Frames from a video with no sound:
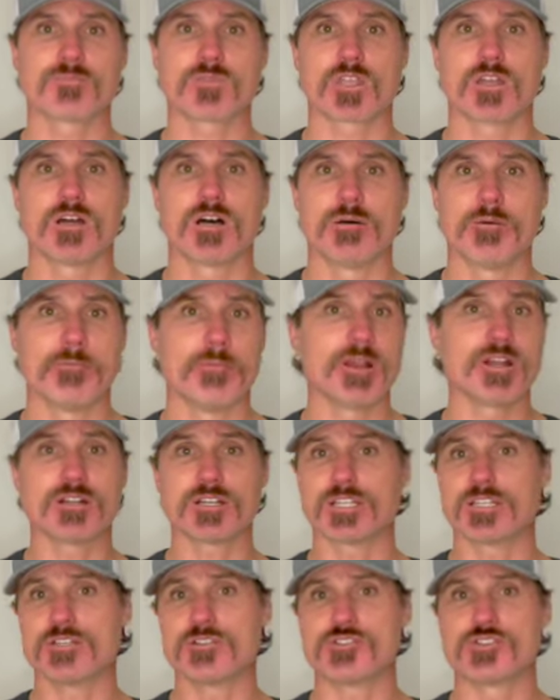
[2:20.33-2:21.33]

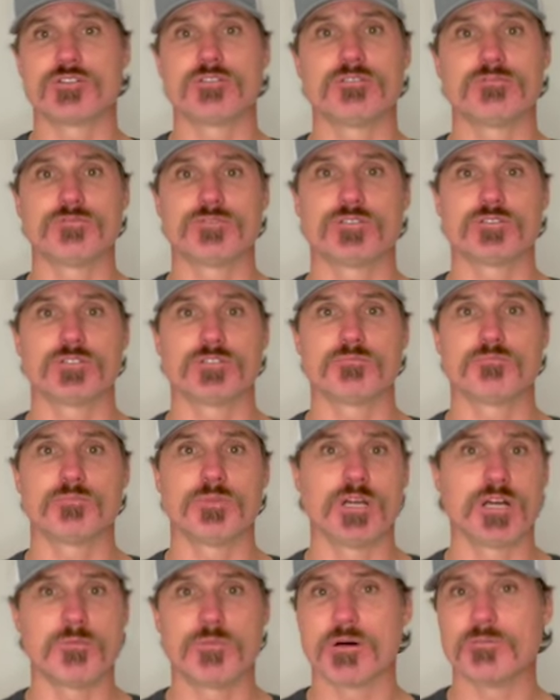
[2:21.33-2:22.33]
American Journal for
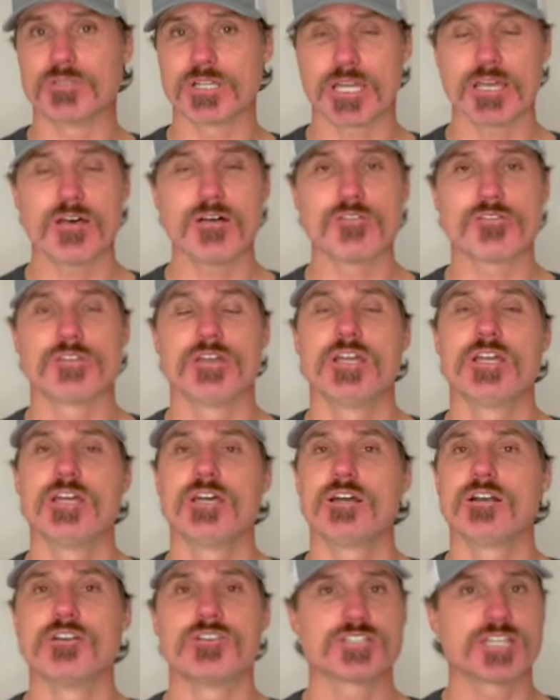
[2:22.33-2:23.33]
Public Health
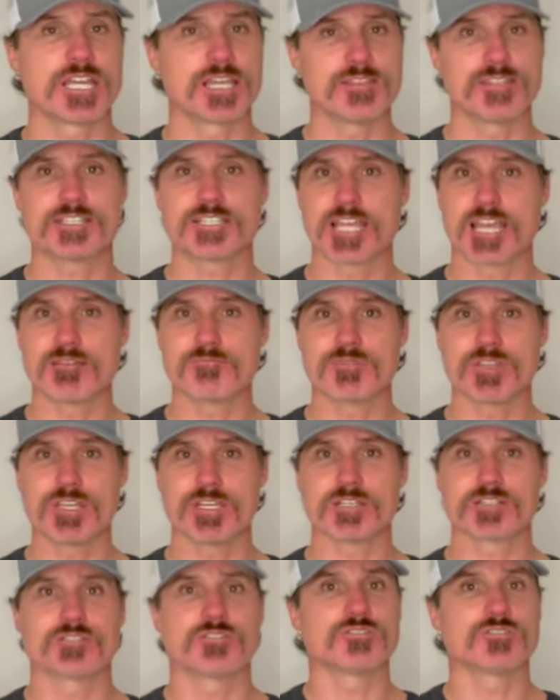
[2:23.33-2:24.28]
are saying the same things.